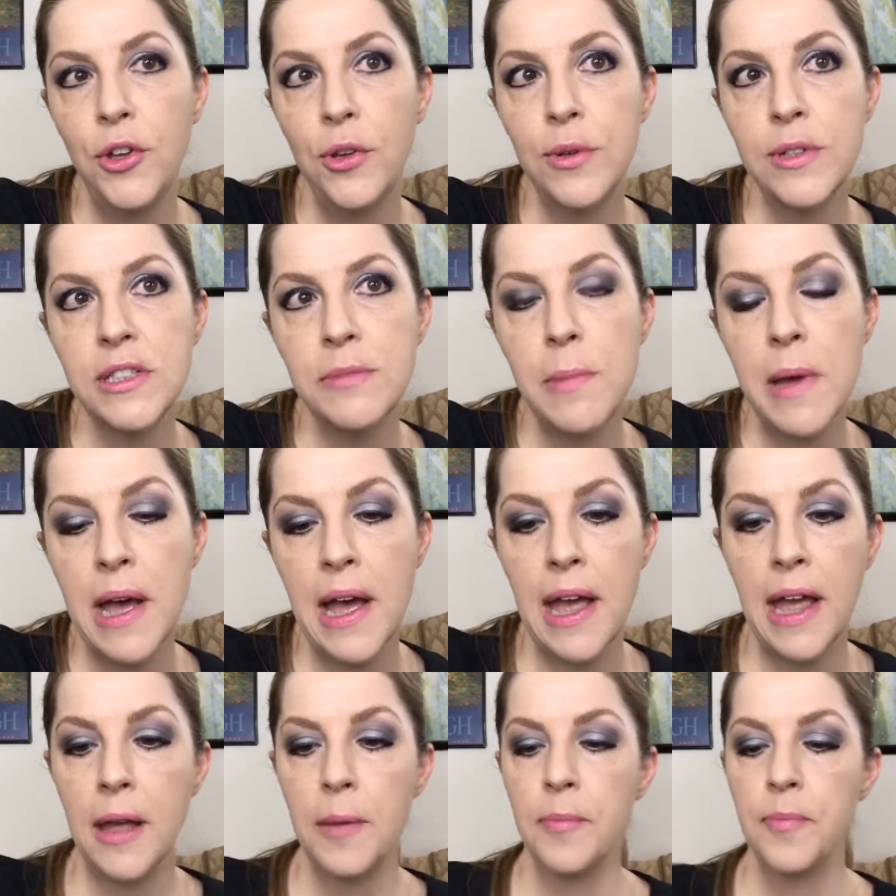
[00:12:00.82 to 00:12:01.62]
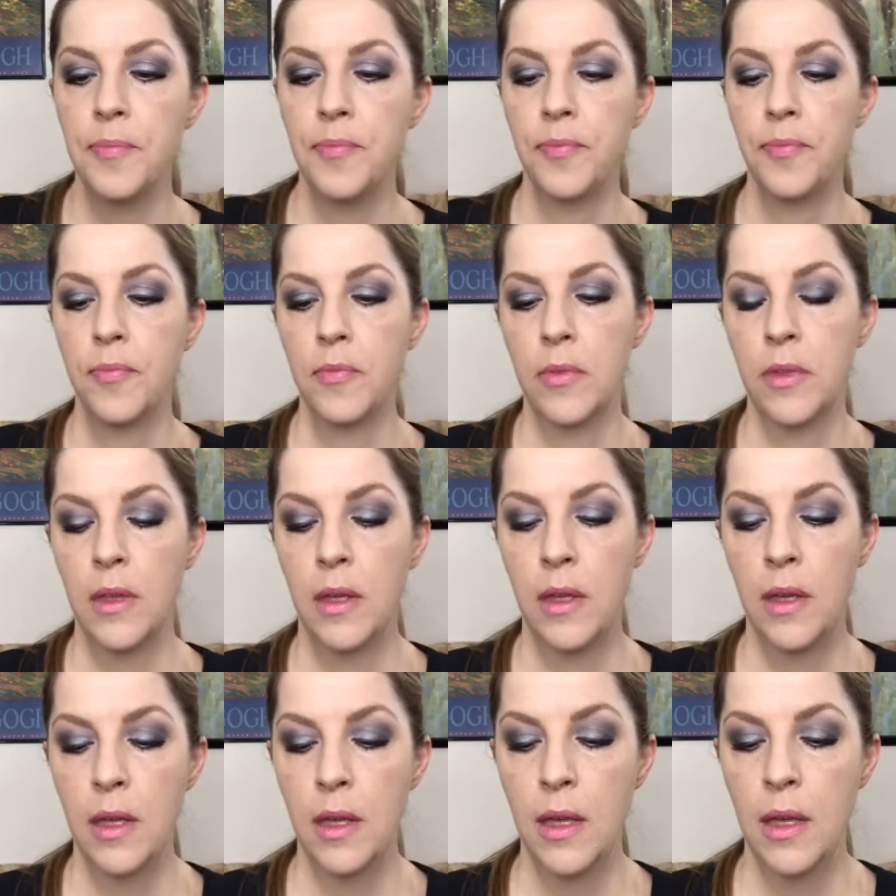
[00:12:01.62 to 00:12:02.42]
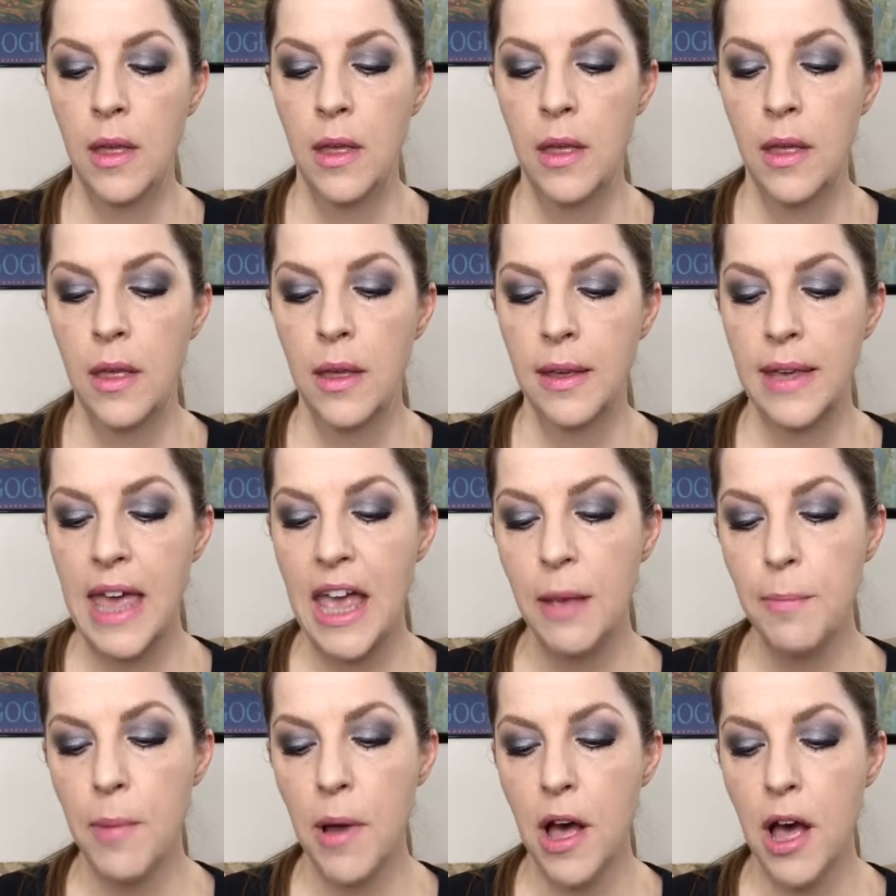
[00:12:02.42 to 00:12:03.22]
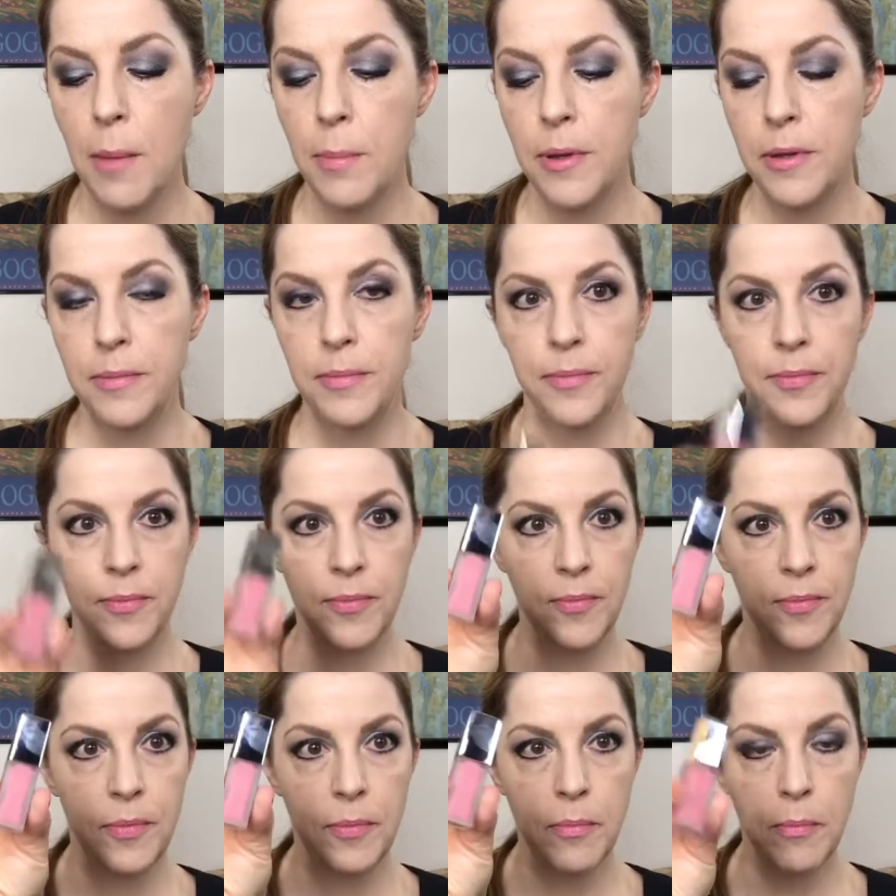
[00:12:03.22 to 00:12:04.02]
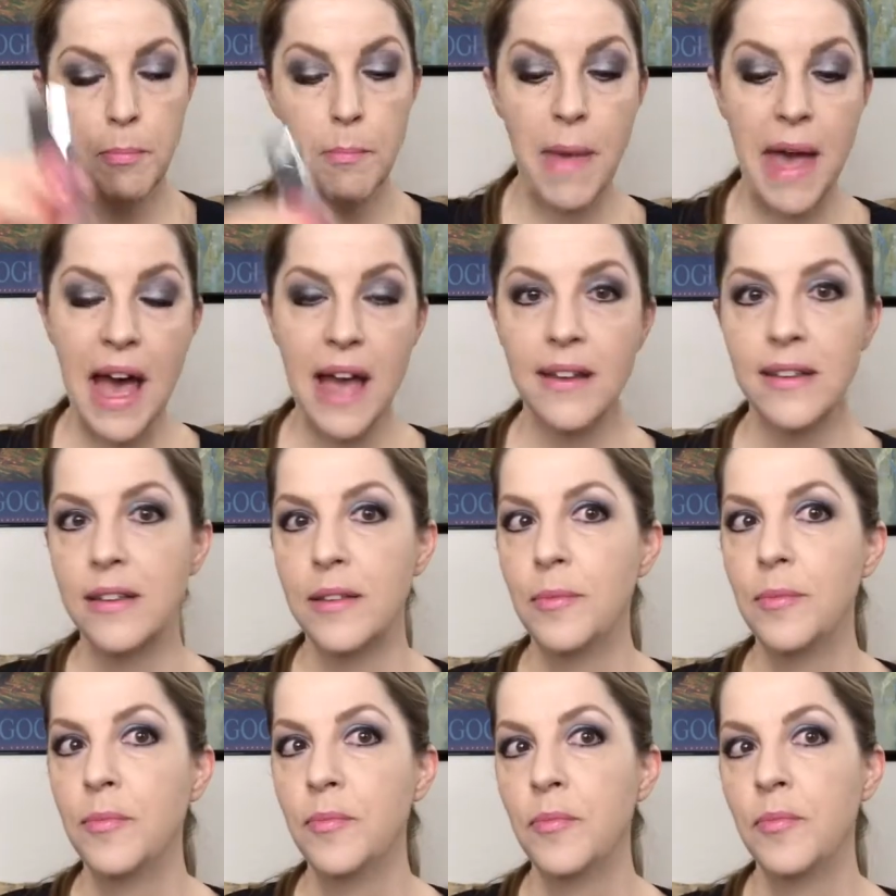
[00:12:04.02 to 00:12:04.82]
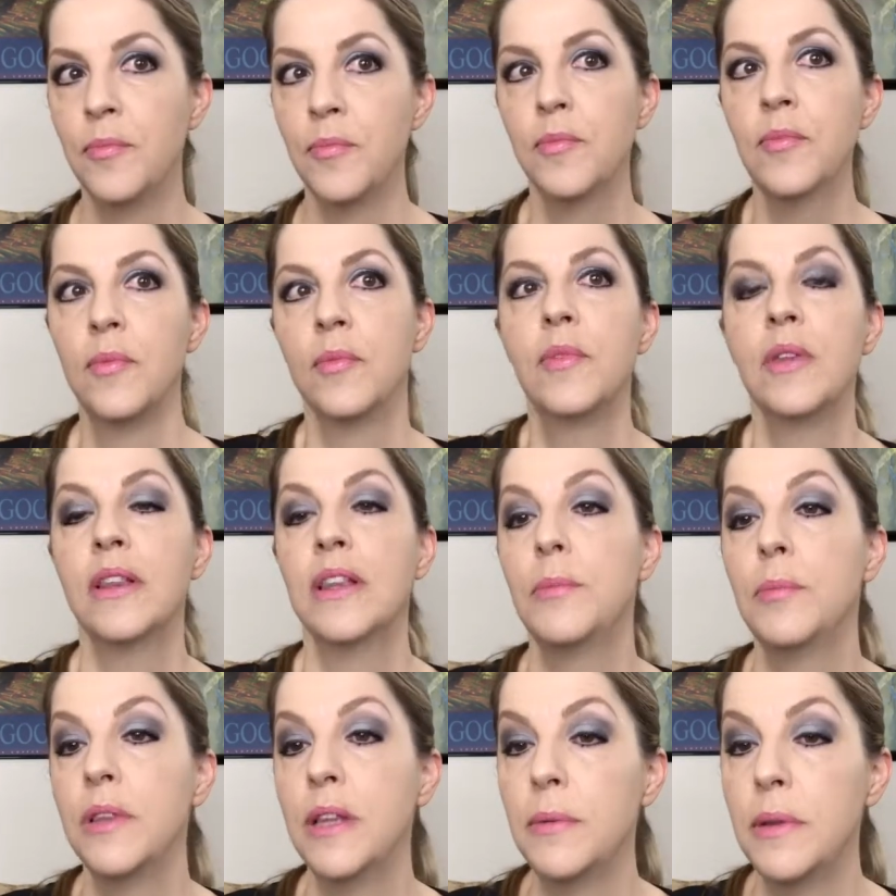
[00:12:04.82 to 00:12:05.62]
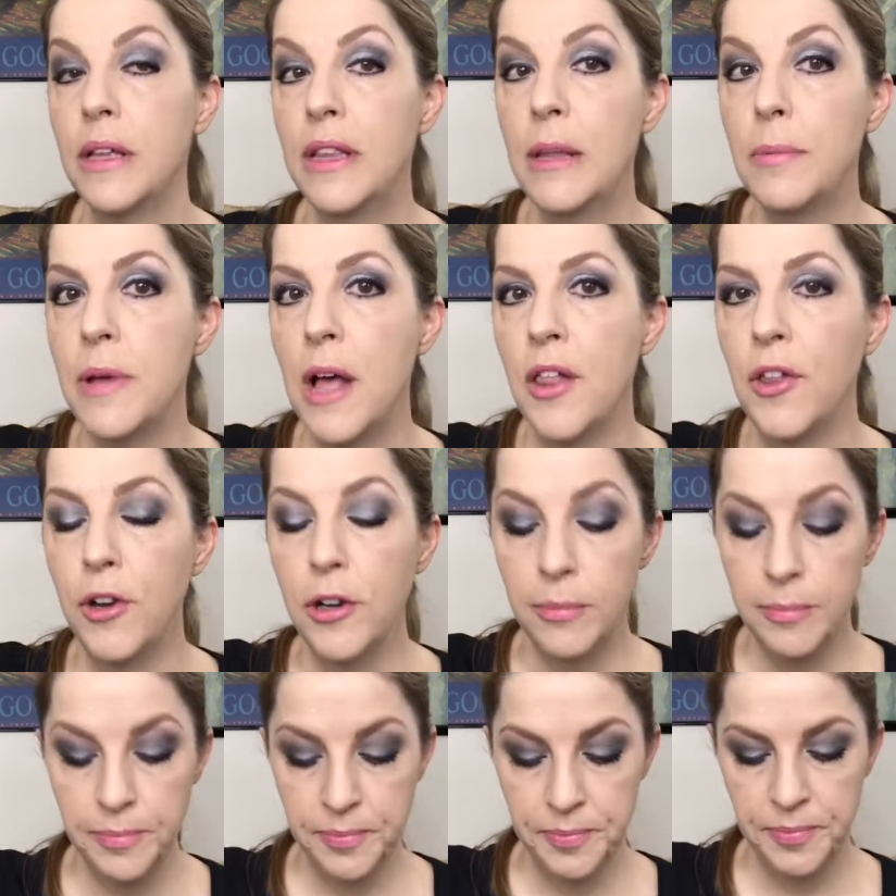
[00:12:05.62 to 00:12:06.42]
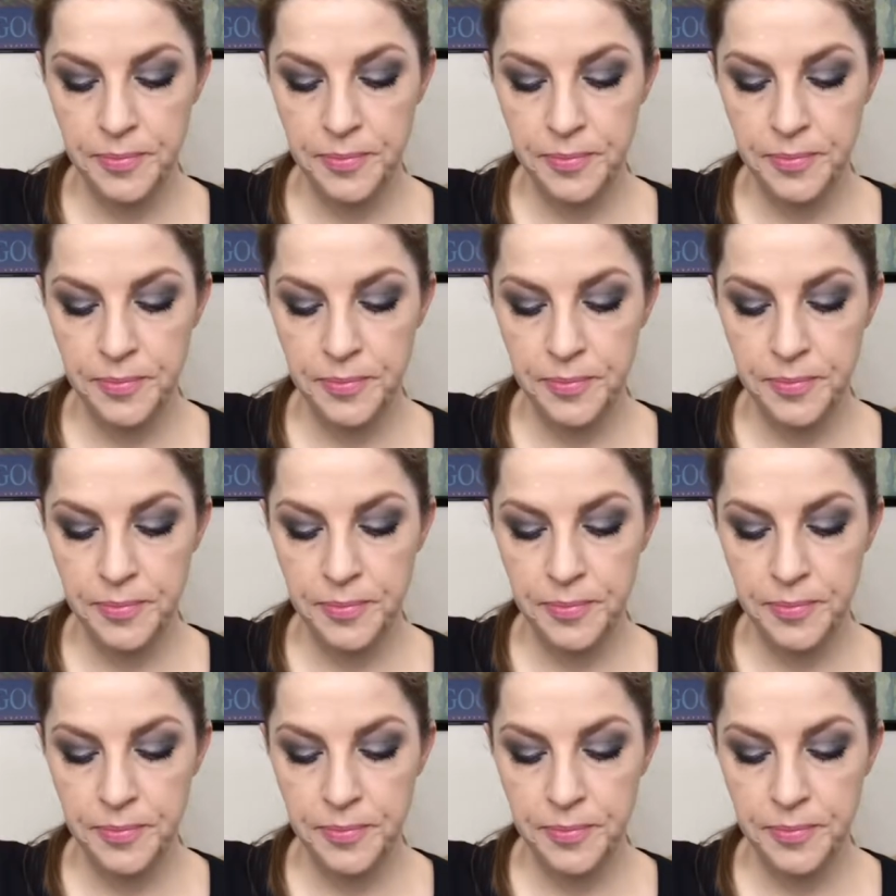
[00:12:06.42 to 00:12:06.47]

to use my Cake Pop matte lip color